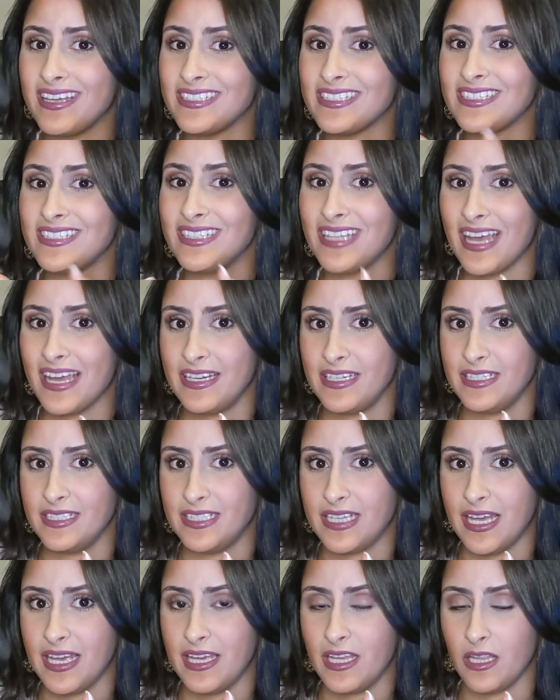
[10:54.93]
is the
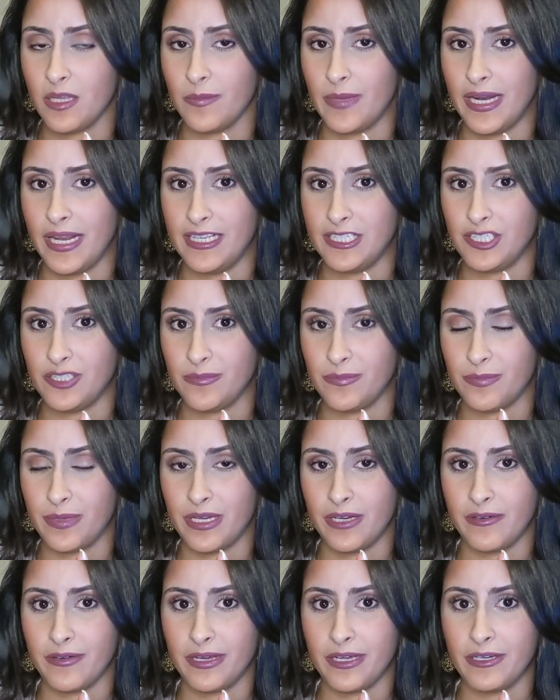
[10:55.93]
90-day elimination
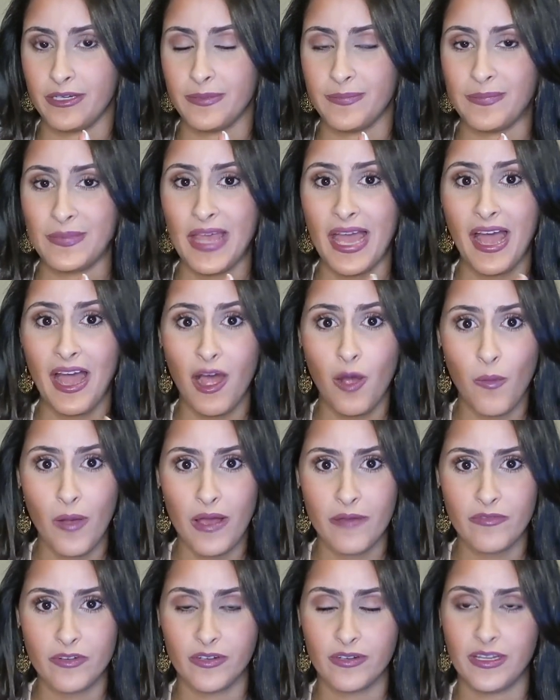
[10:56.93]
period.
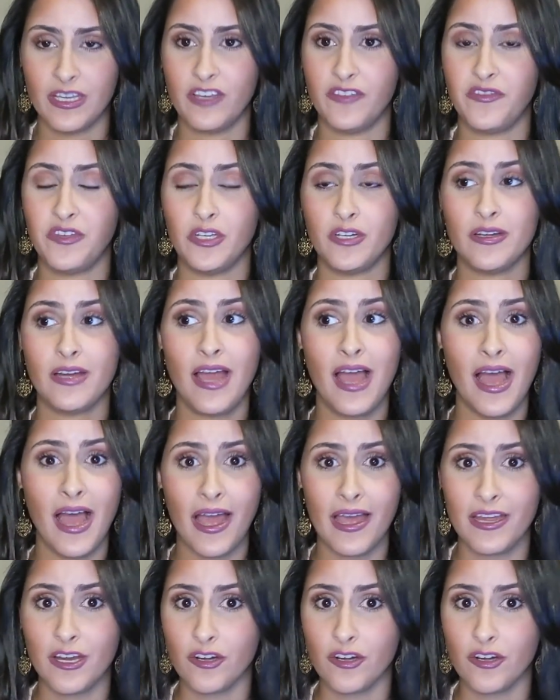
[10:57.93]
However, if you're a high